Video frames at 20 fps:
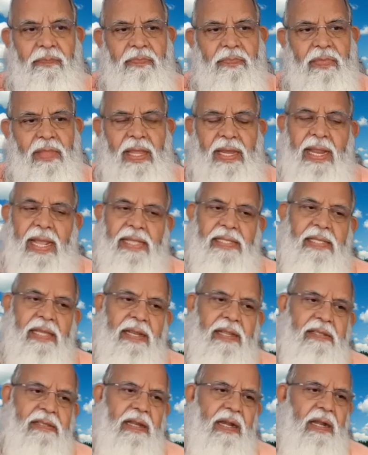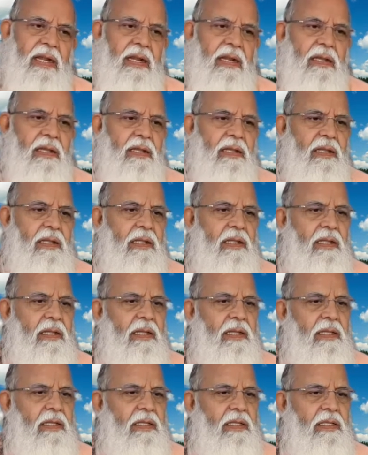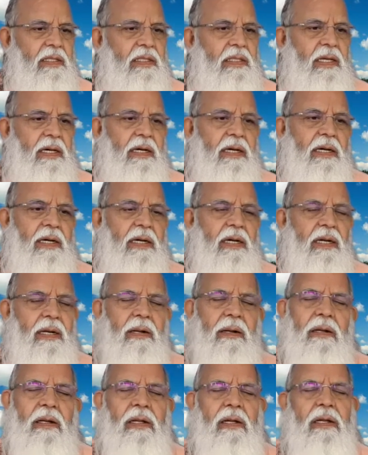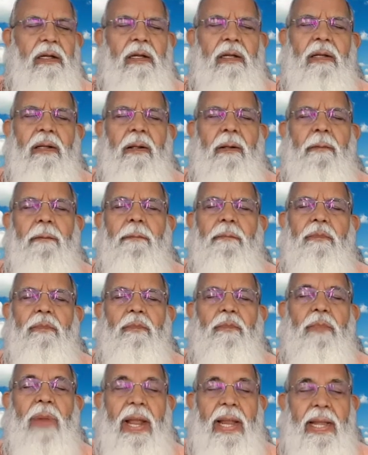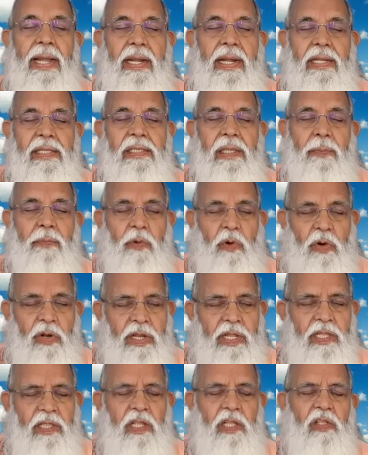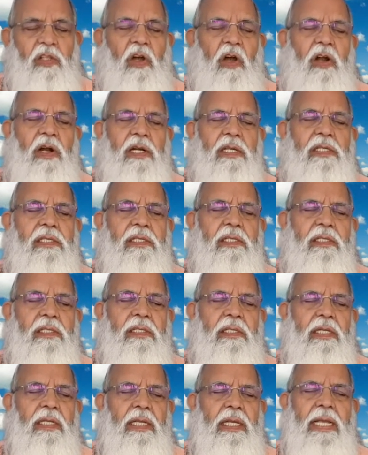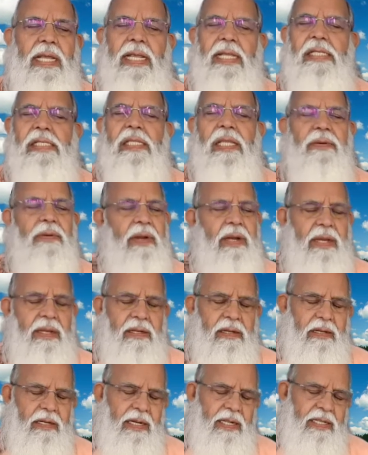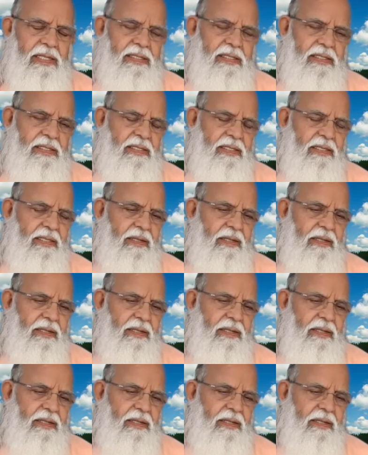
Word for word: And as a result, the mind supporting the thoughts is never recognized.